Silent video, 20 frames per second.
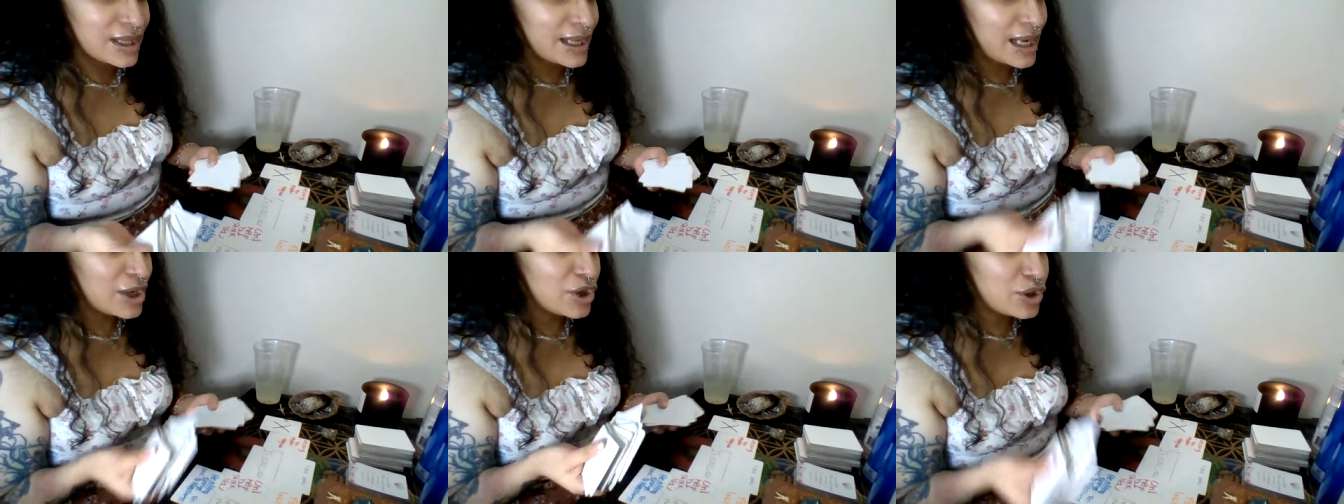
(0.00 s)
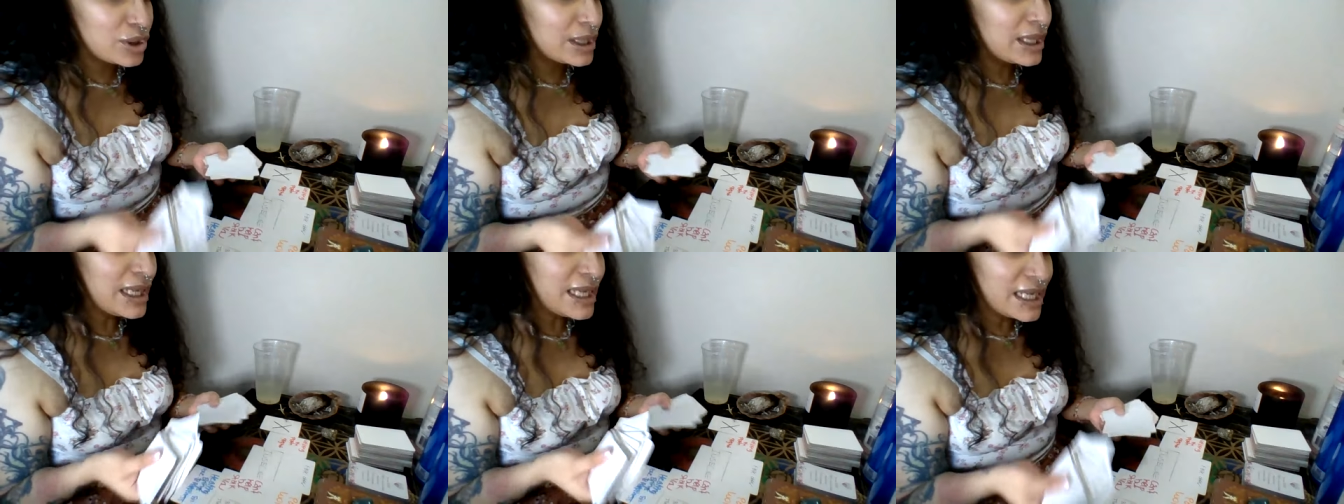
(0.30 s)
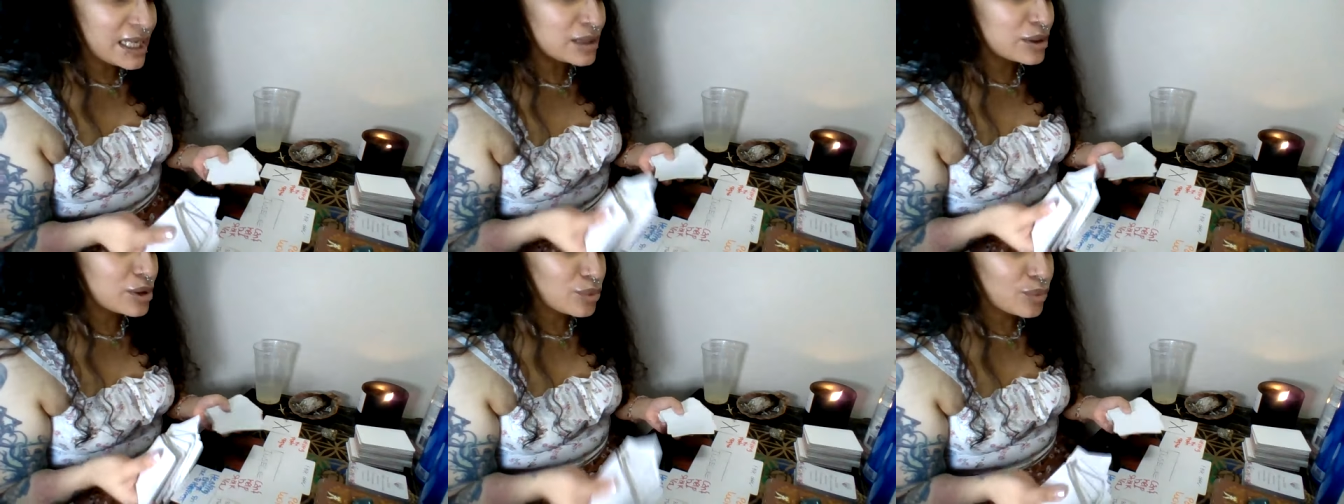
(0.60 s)
Like, I couldn't
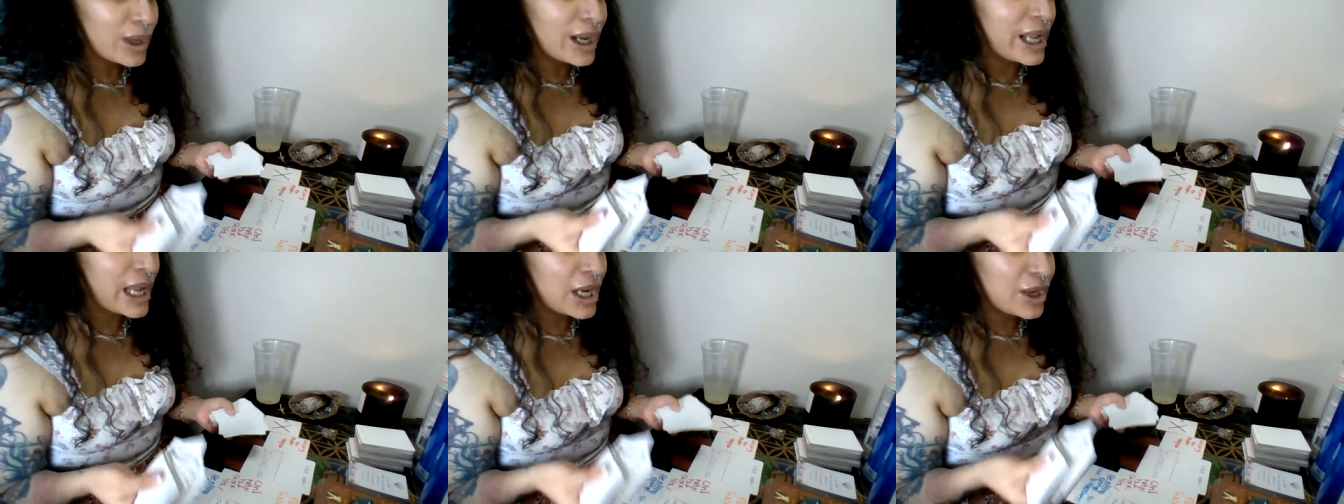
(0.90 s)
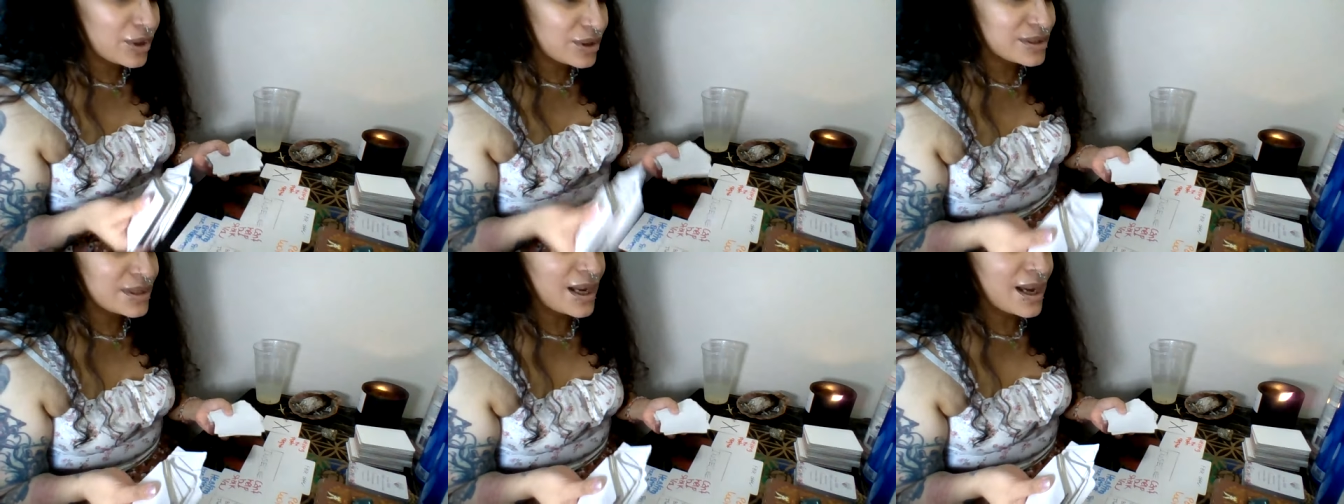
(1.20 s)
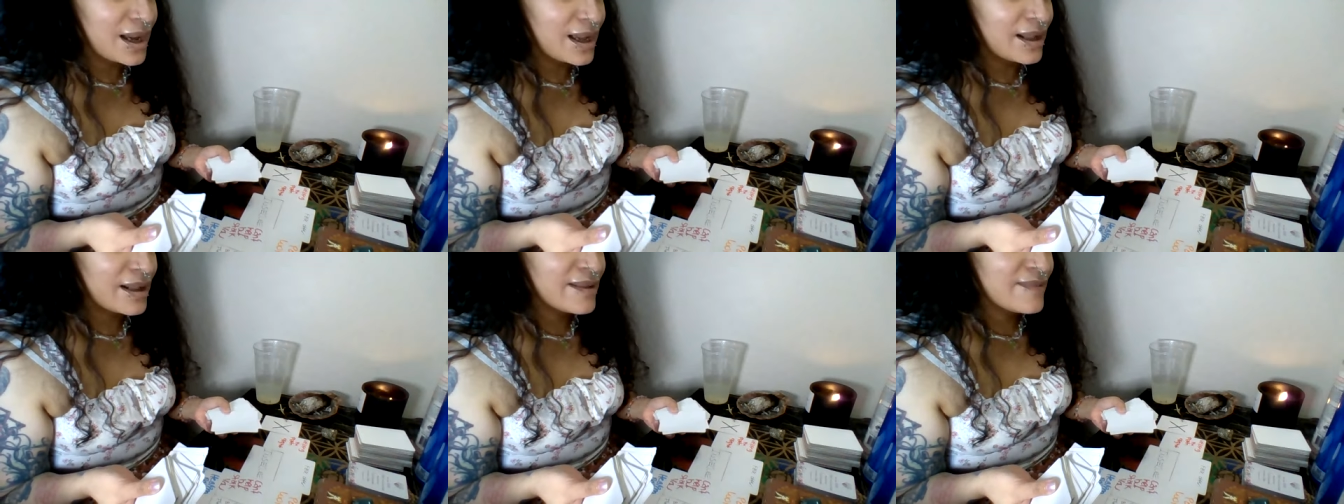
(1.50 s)
get the right hair
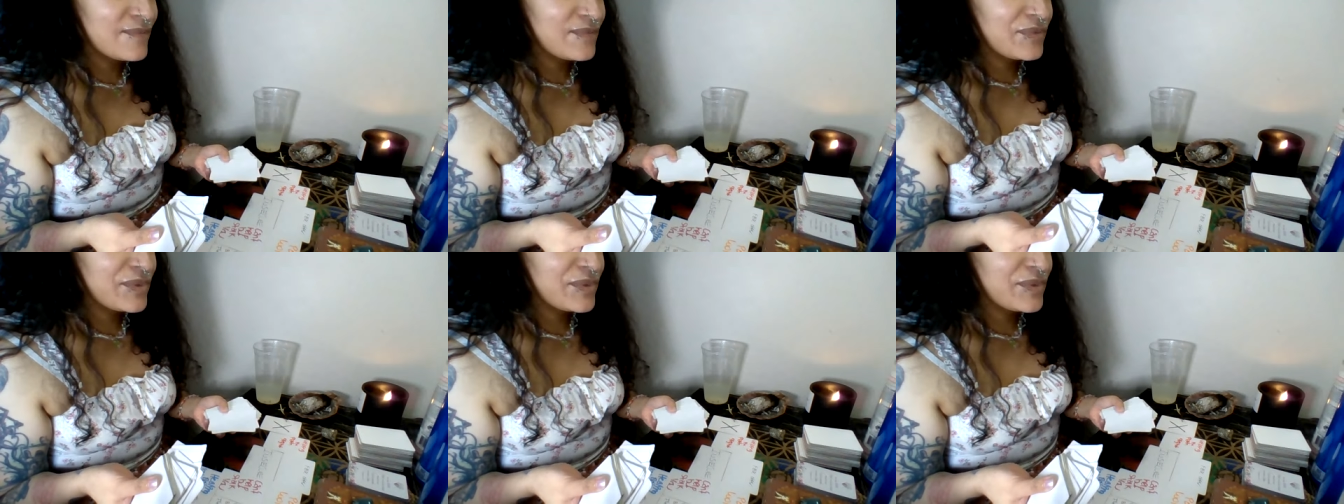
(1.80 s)
dye.